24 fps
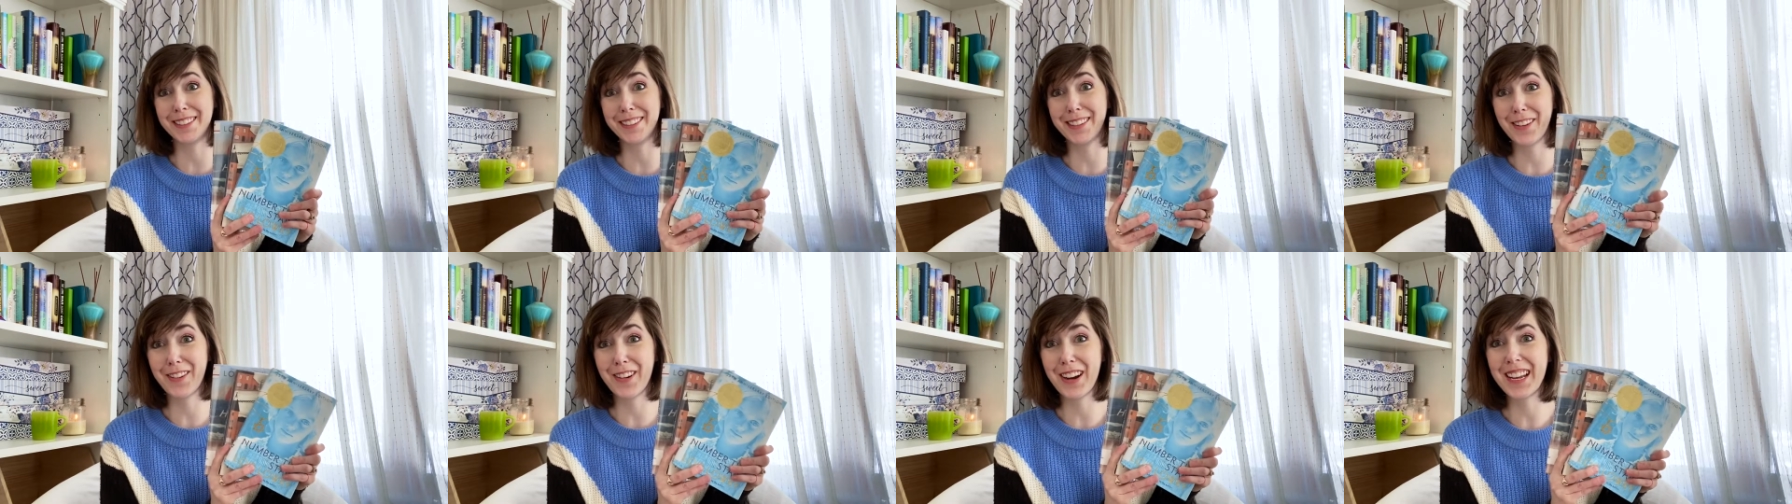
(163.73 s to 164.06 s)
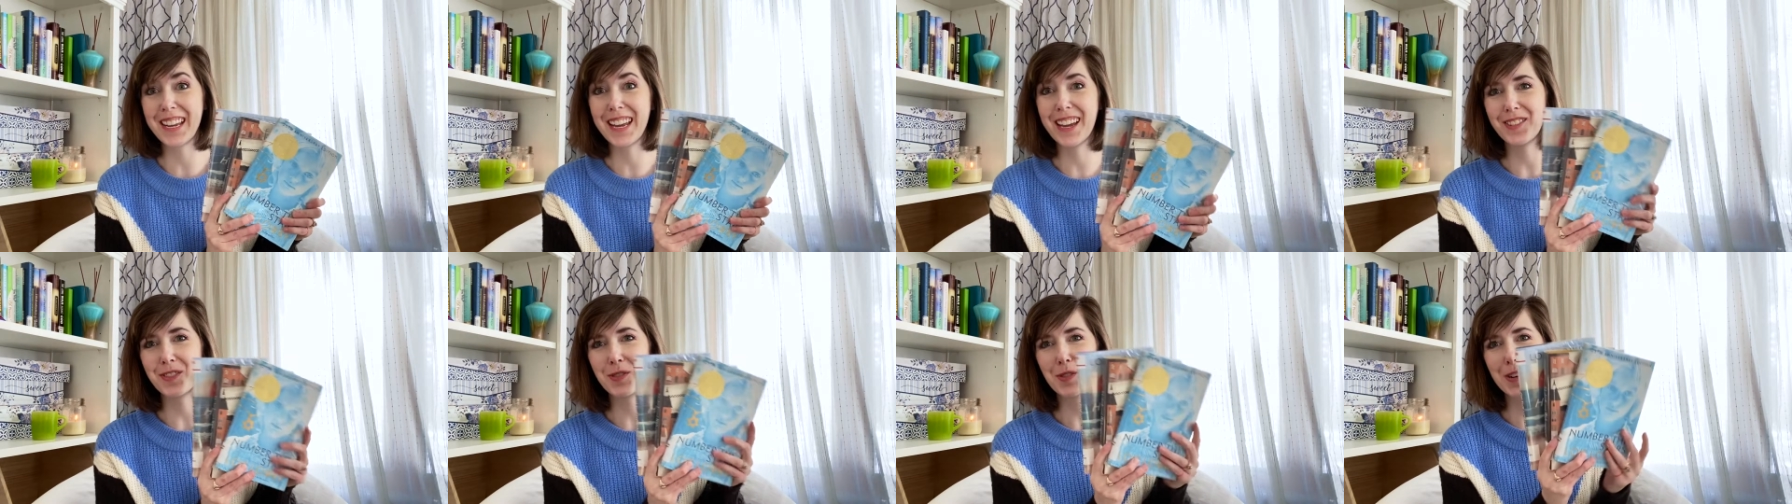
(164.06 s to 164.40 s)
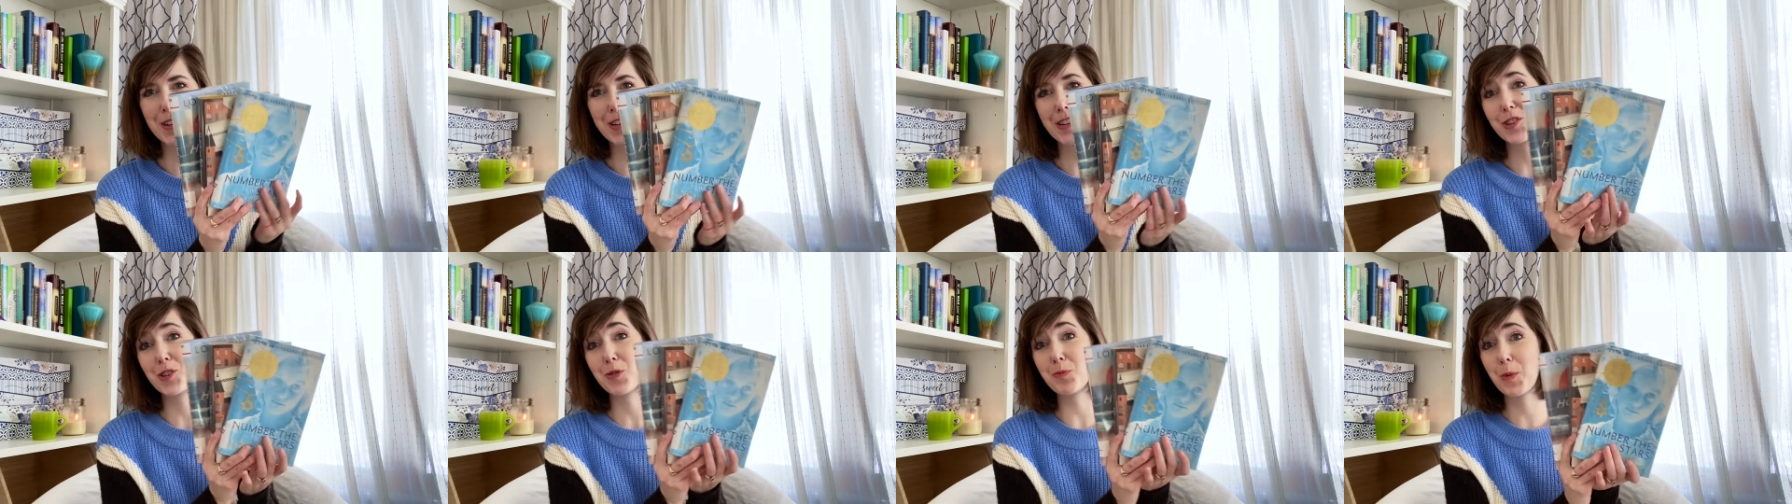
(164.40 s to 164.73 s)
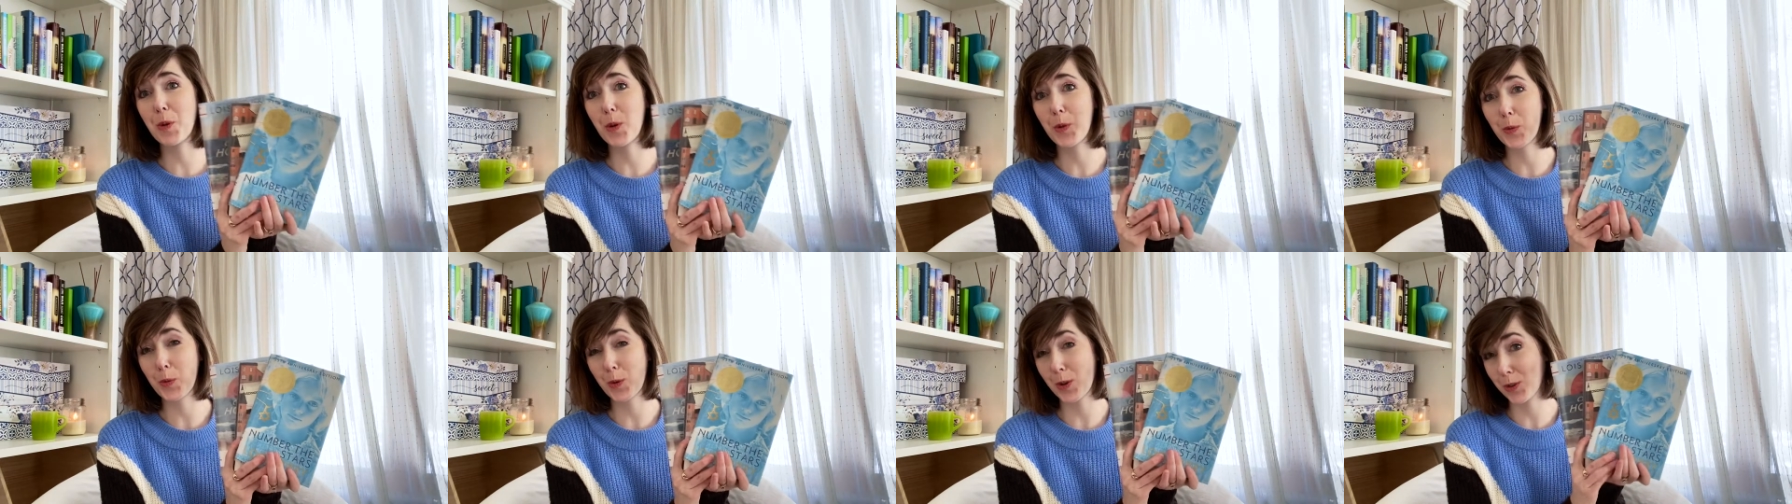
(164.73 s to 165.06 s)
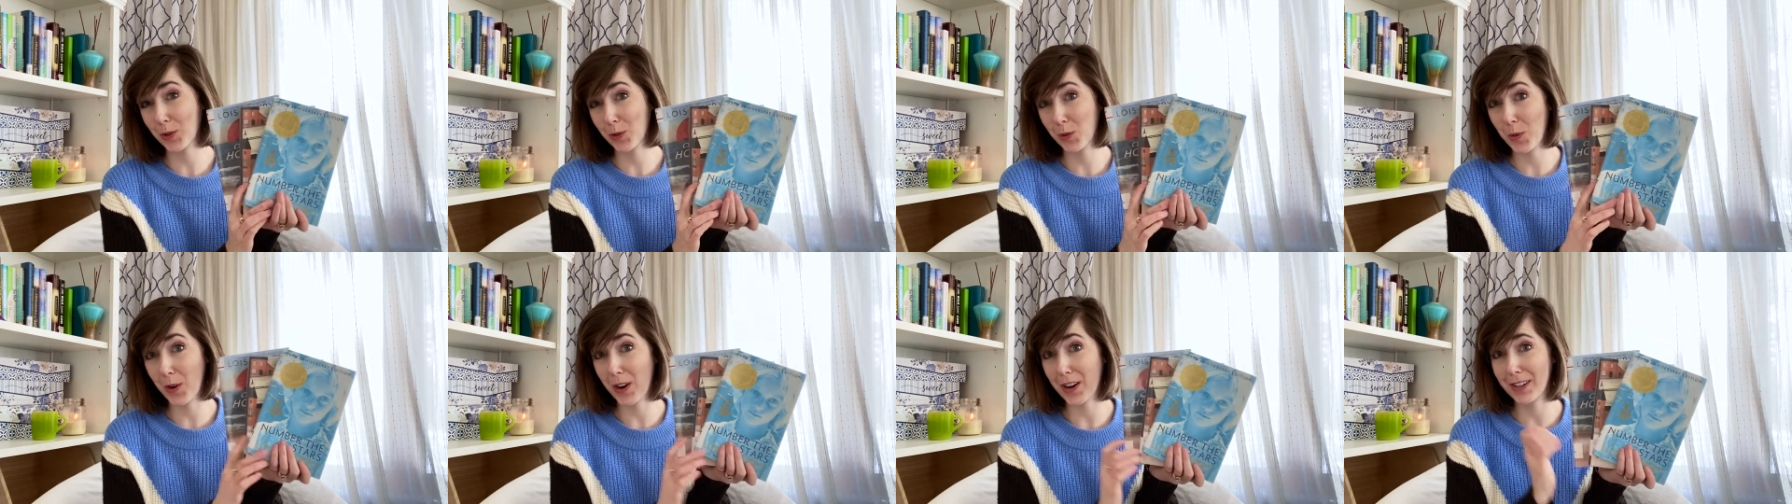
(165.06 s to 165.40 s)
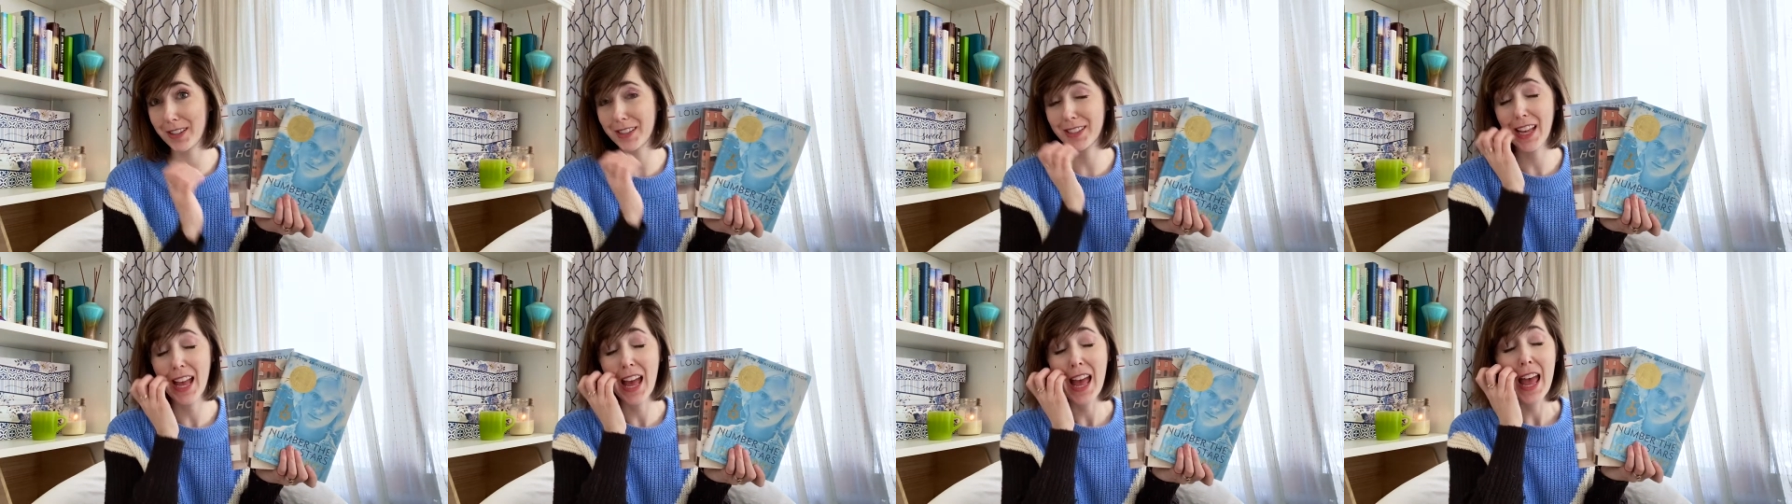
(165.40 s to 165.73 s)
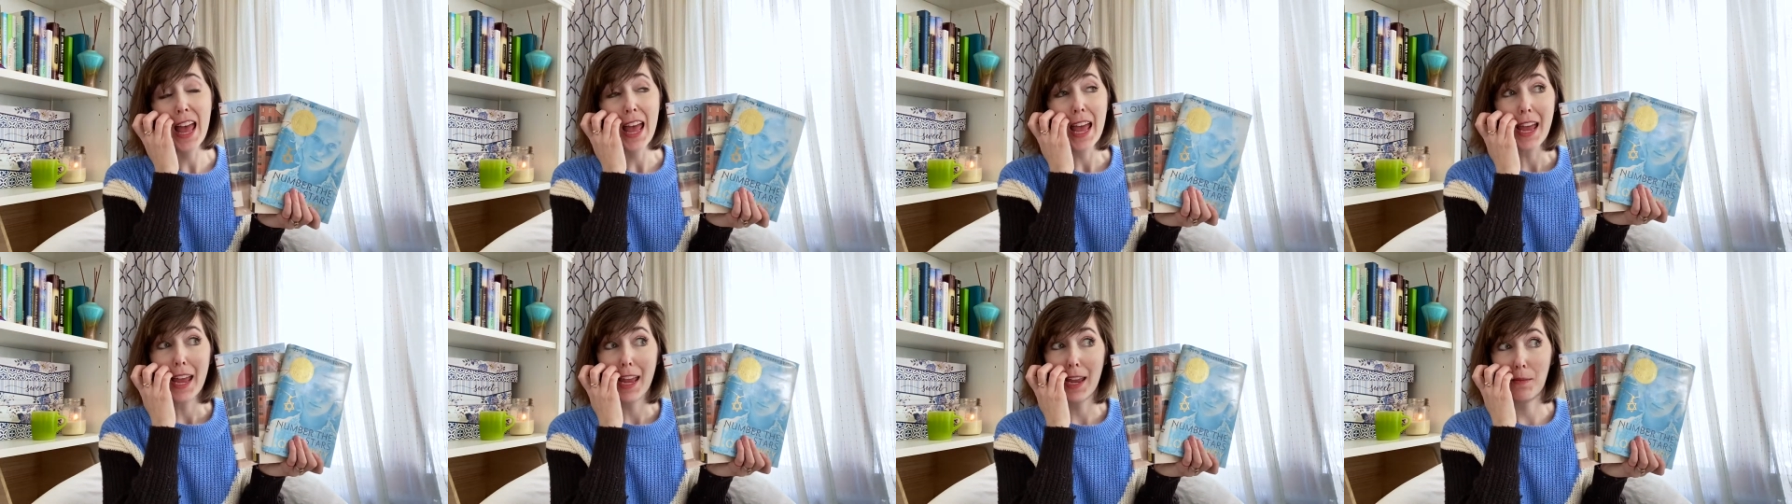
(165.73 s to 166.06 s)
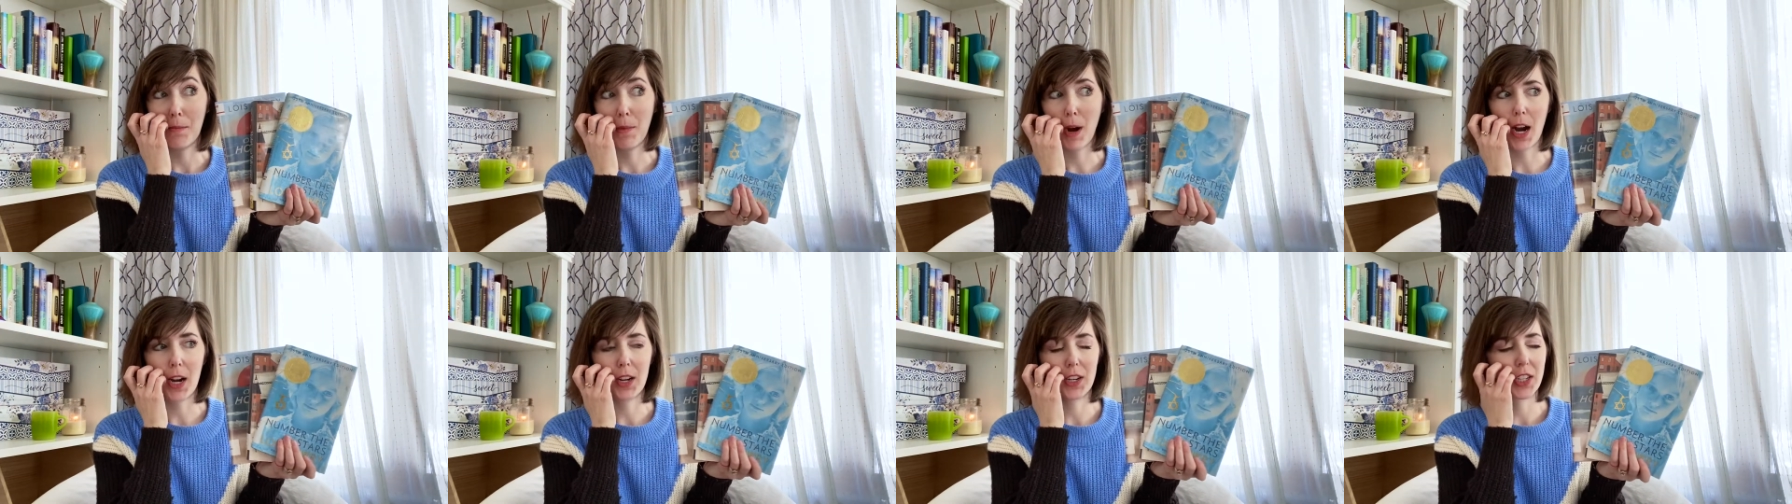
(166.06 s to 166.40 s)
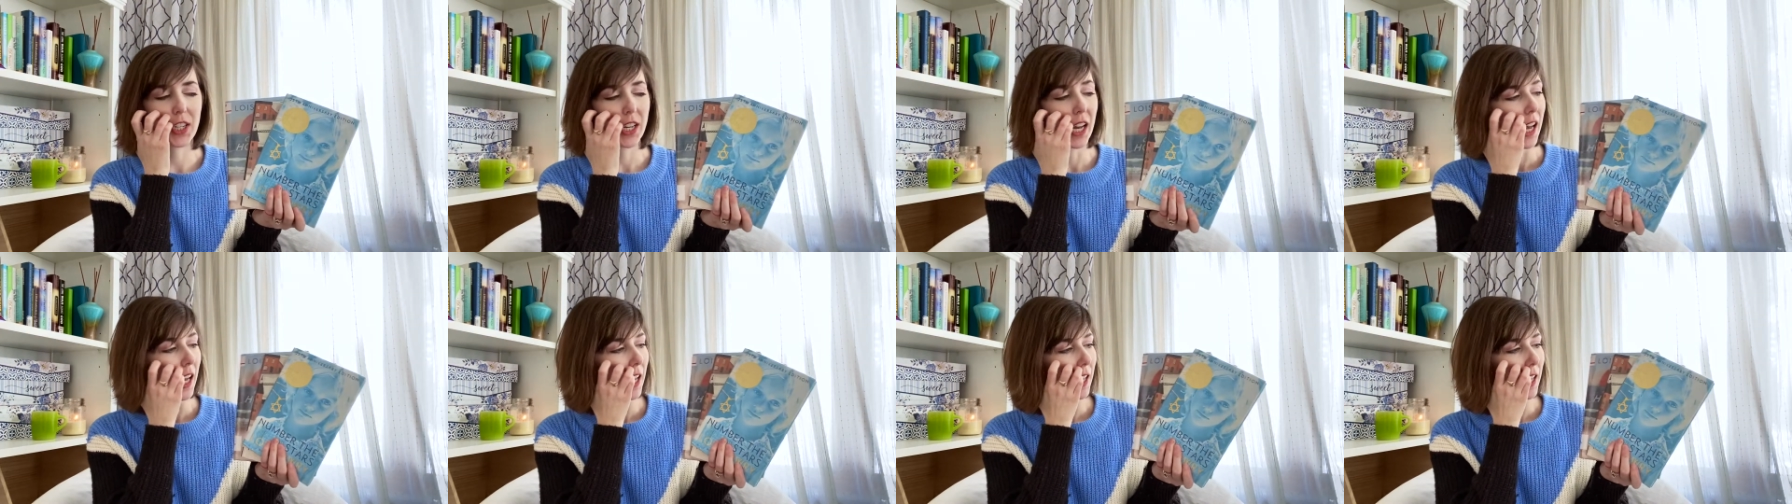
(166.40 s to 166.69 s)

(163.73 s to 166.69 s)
So I guess we're going to do both World Wars in March.